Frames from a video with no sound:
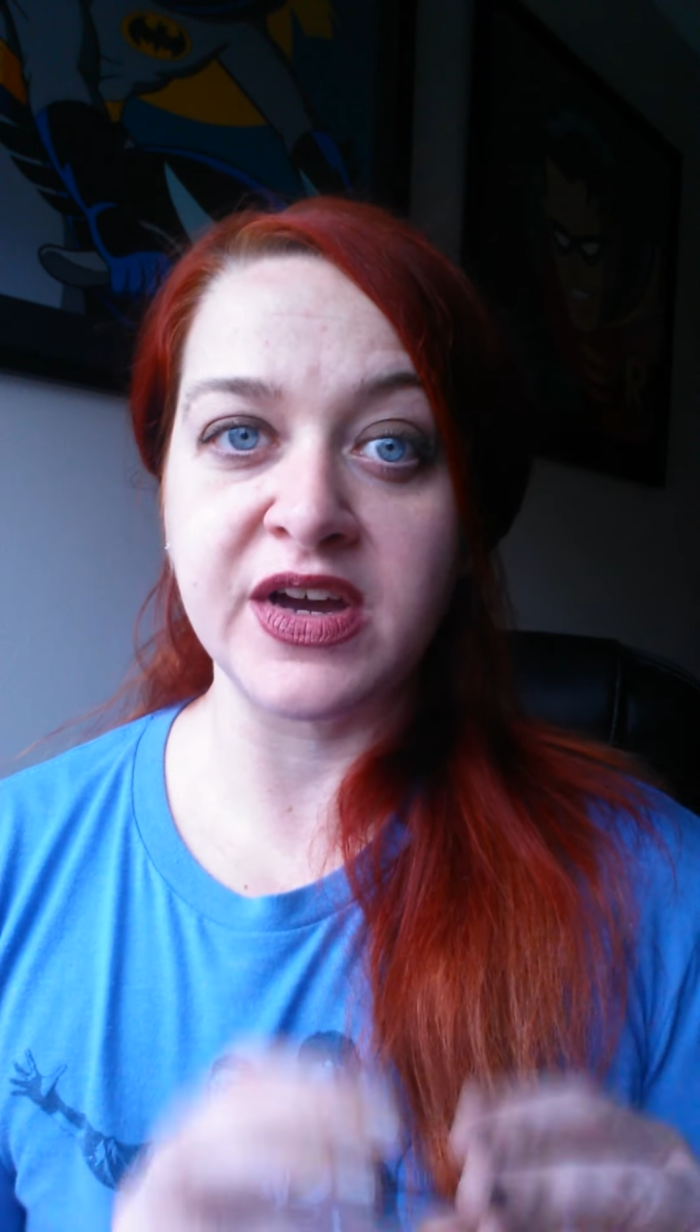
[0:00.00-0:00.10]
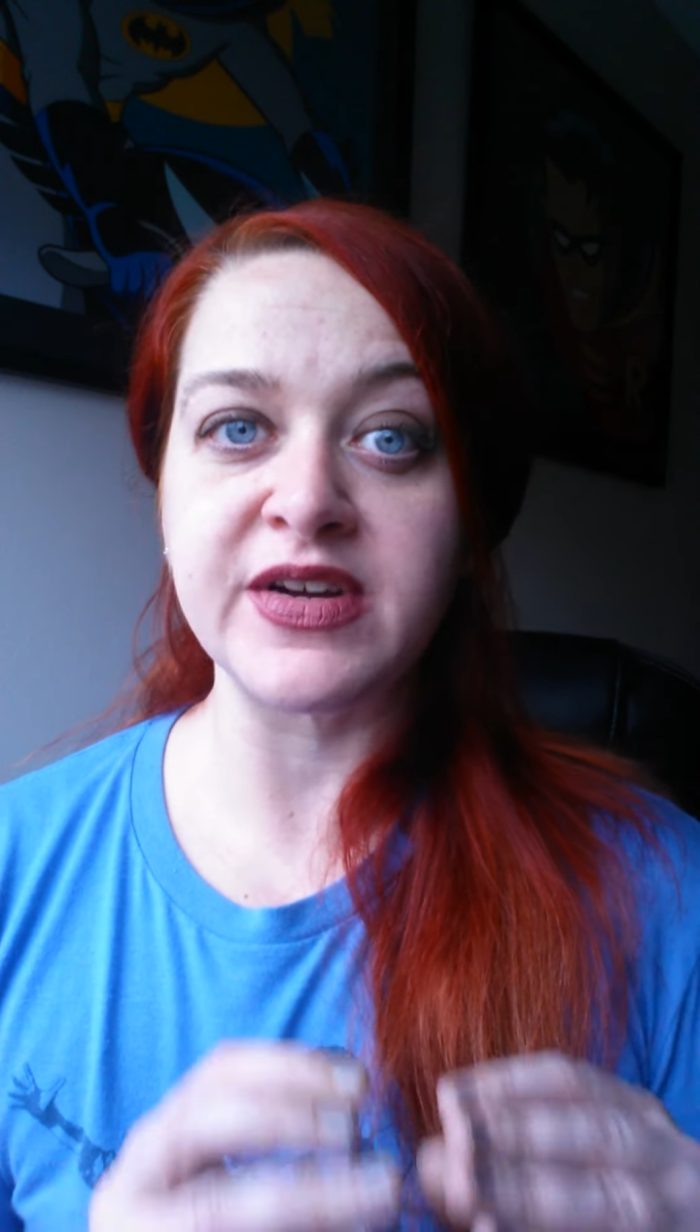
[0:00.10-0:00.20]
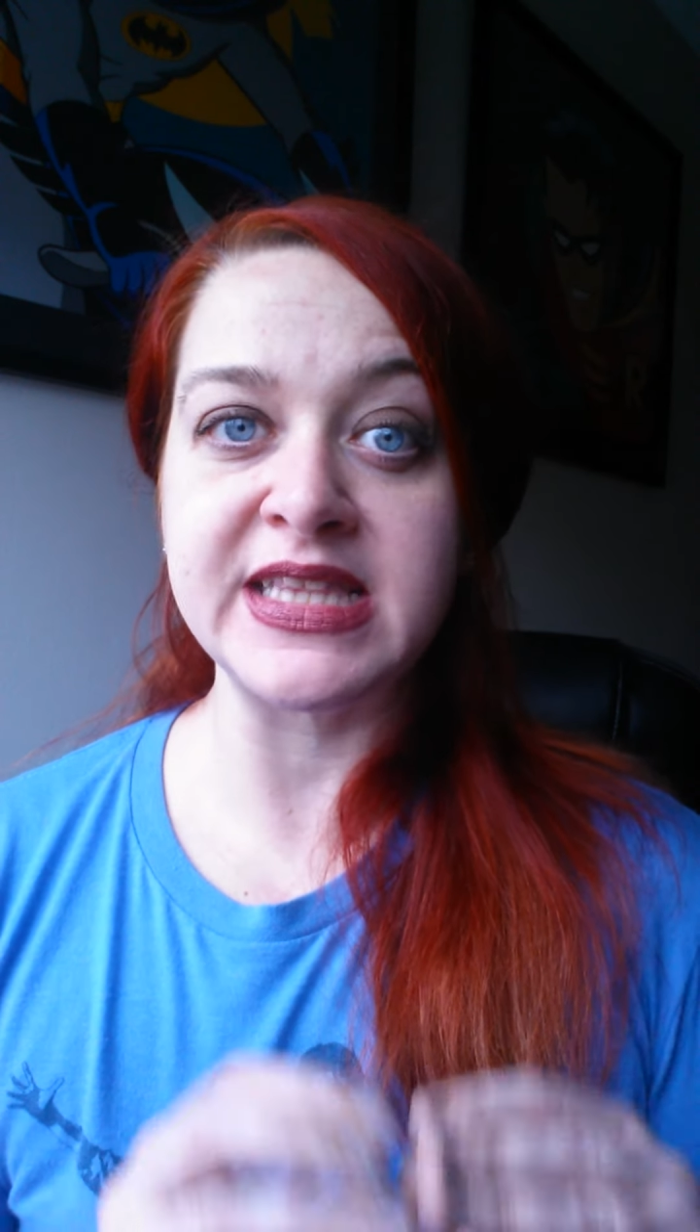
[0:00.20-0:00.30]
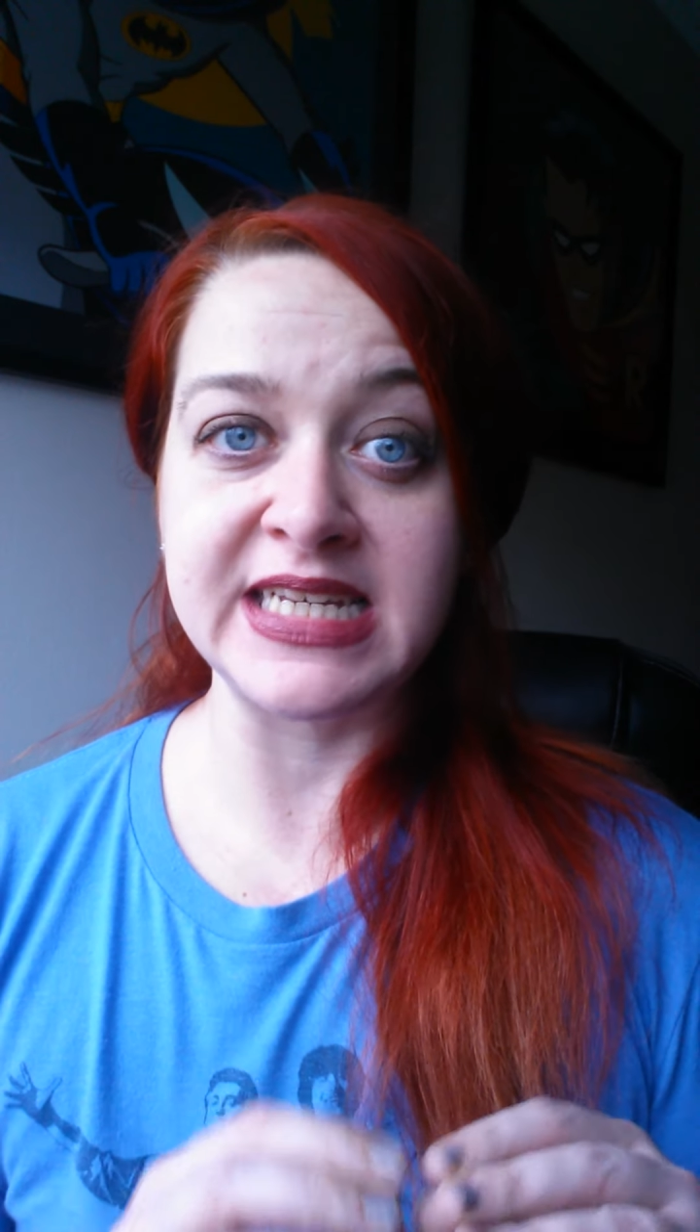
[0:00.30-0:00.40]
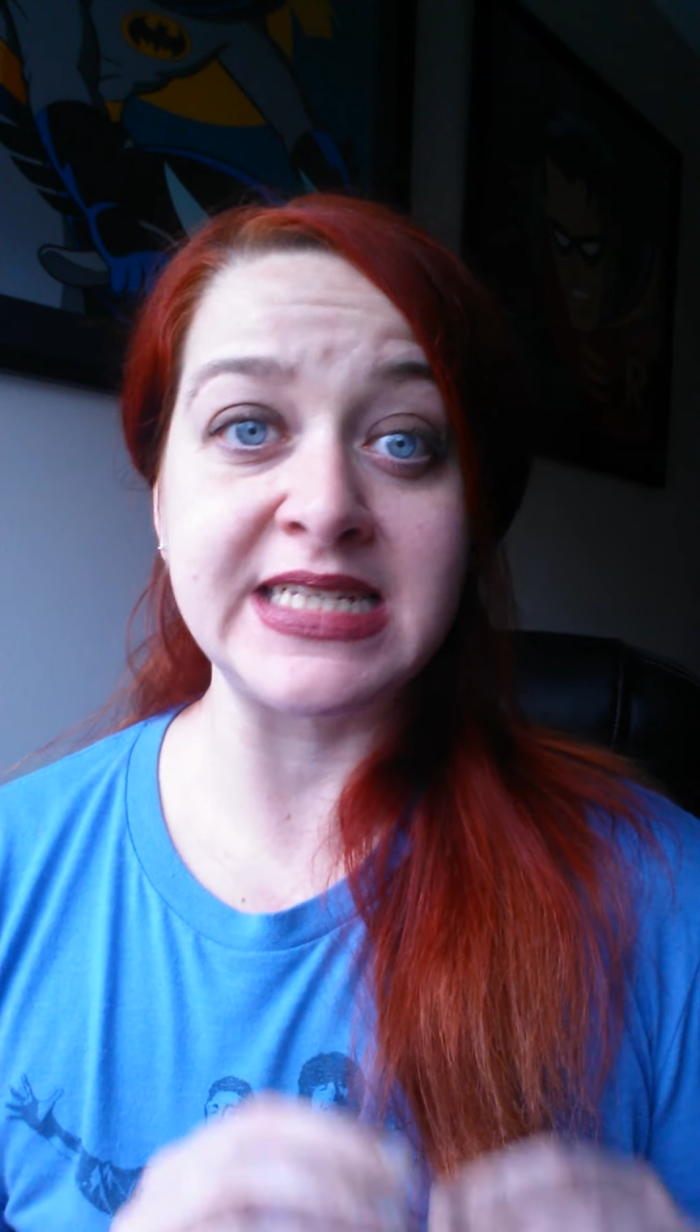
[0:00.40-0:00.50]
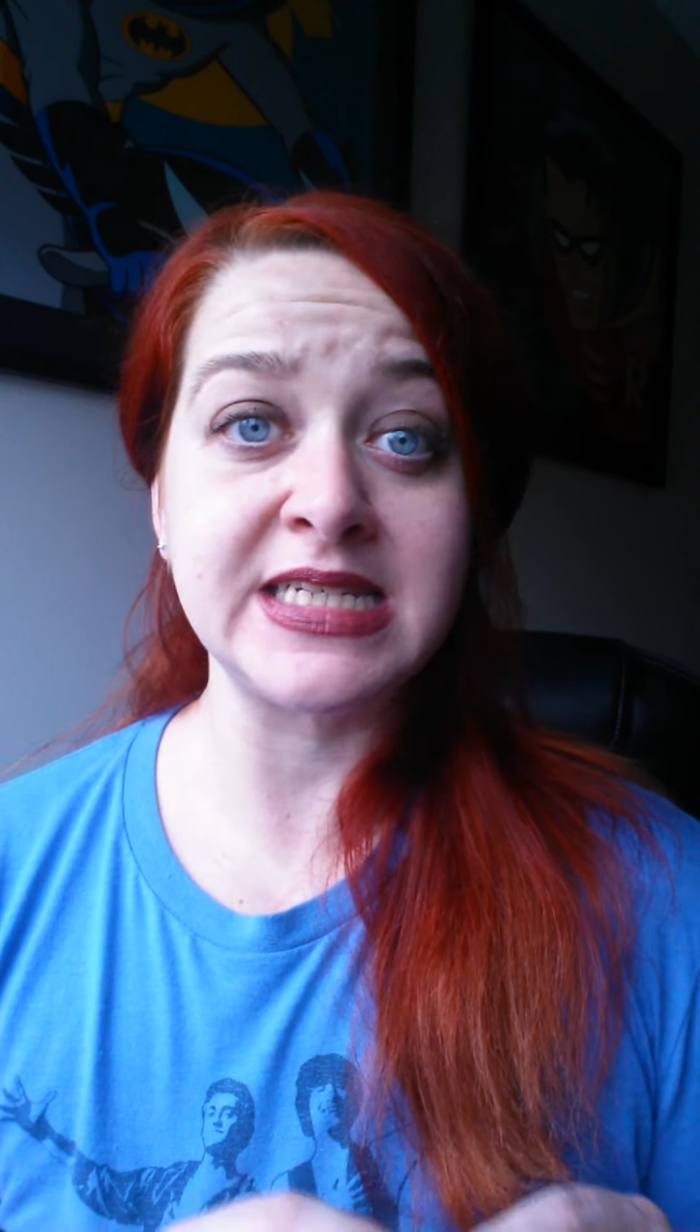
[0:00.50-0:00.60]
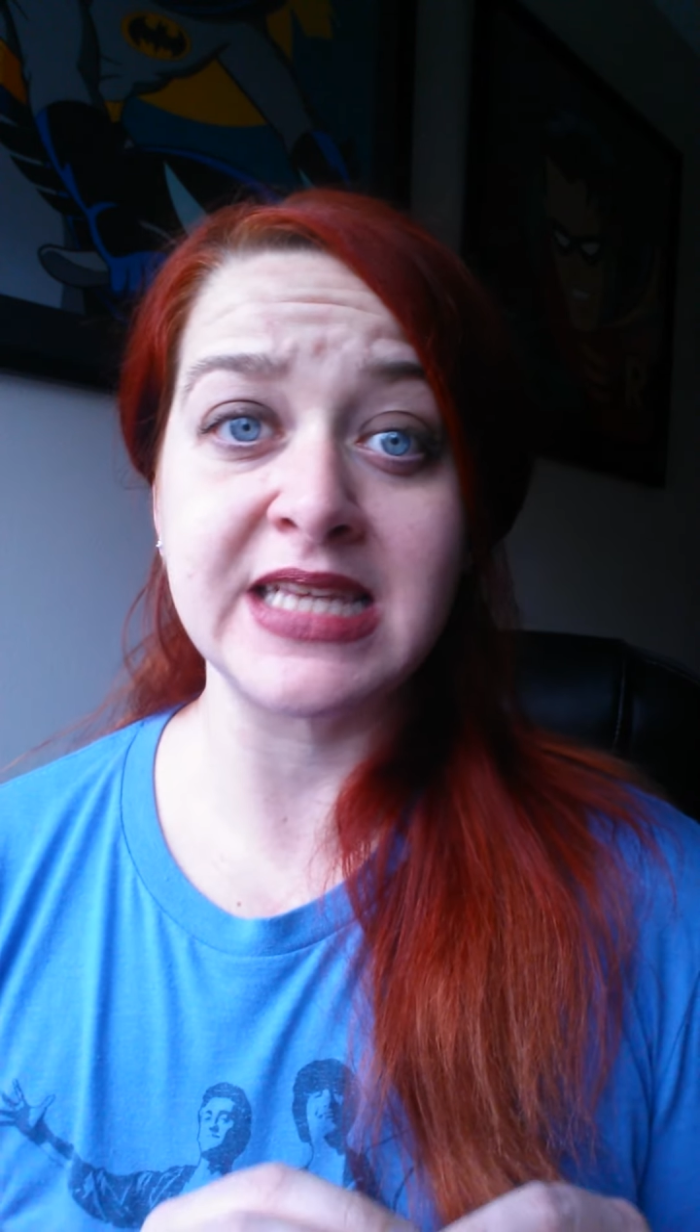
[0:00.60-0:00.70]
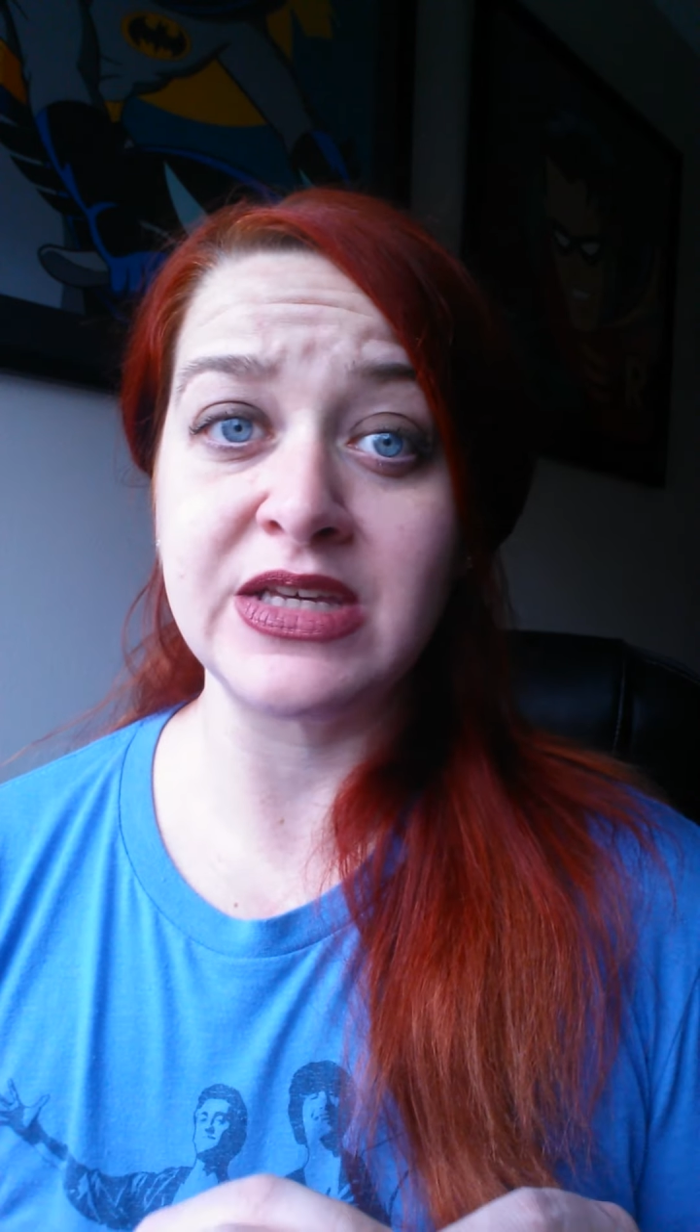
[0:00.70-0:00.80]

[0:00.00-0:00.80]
very least